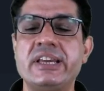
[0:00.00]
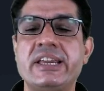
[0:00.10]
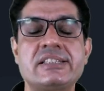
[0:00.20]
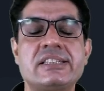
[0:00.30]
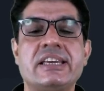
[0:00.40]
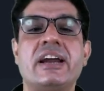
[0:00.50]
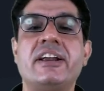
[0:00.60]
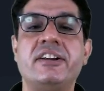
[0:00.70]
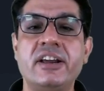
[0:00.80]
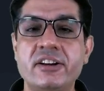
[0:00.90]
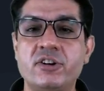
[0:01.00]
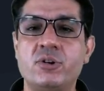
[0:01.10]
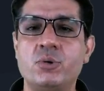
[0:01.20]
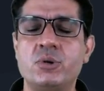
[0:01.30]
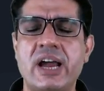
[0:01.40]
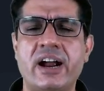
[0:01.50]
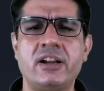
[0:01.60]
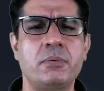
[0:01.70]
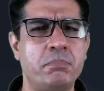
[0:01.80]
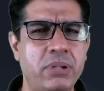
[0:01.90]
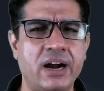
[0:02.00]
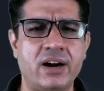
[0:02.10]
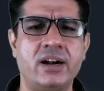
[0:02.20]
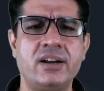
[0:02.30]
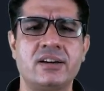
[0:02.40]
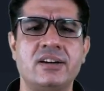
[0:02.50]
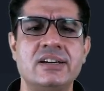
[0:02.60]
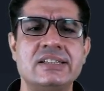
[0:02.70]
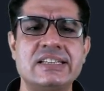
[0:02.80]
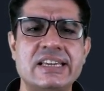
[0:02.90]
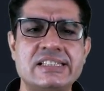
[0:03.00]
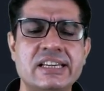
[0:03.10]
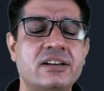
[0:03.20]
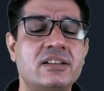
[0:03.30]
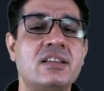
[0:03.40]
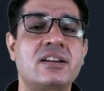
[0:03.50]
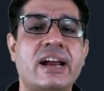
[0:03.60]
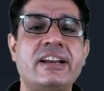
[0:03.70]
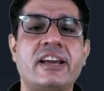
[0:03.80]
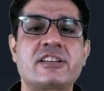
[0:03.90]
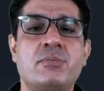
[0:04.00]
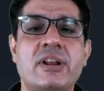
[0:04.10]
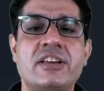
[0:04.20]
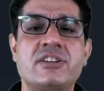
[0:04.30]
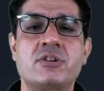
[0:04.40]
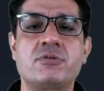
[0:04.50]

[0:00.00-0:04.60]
yes, AI did do that, but is it the right explanation